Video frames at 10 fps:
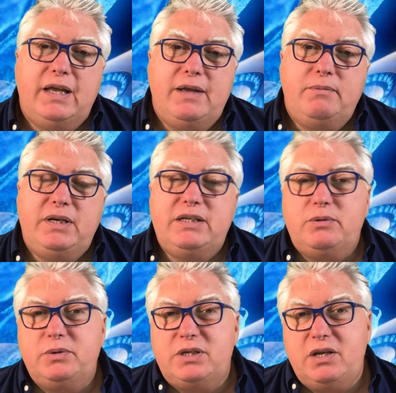but is
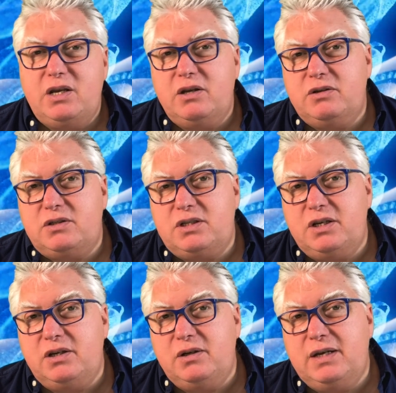also used
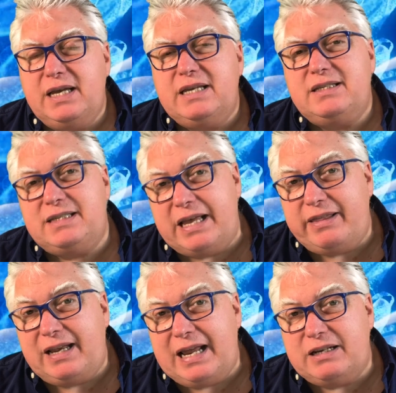to set
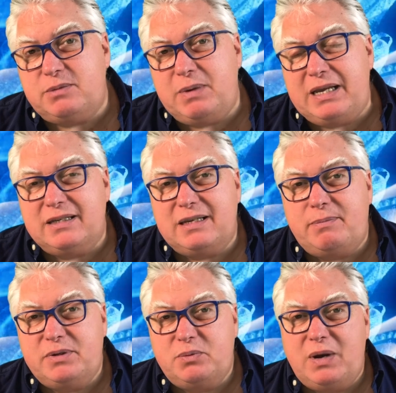the loudspeakers
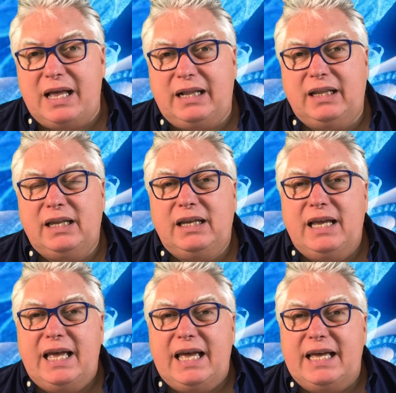up as well,
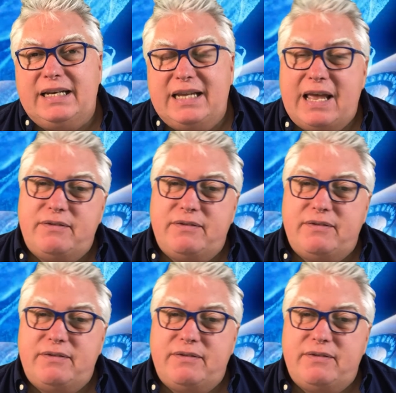and Kef